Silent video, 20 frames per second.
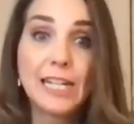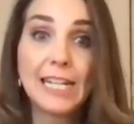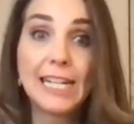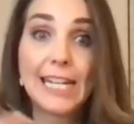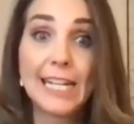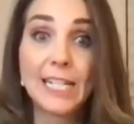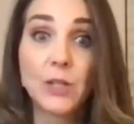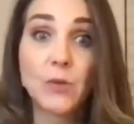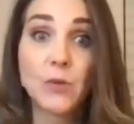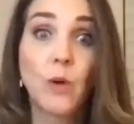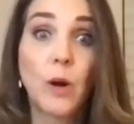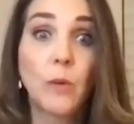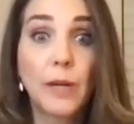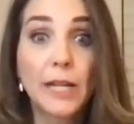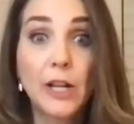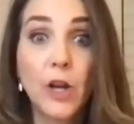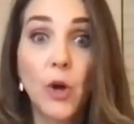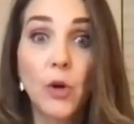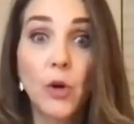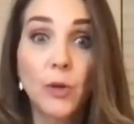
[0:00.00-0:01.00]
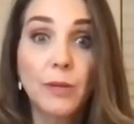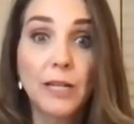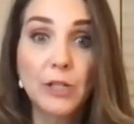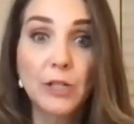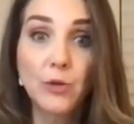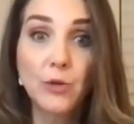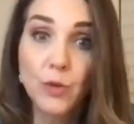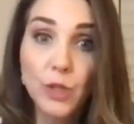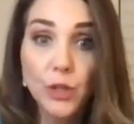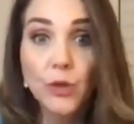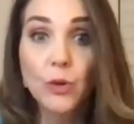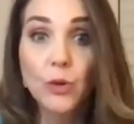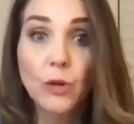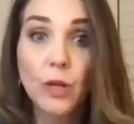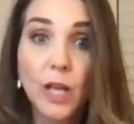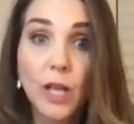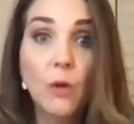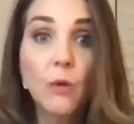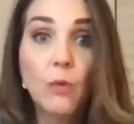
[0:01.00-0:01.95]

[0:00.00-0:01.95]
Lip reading: it against what we know to be true,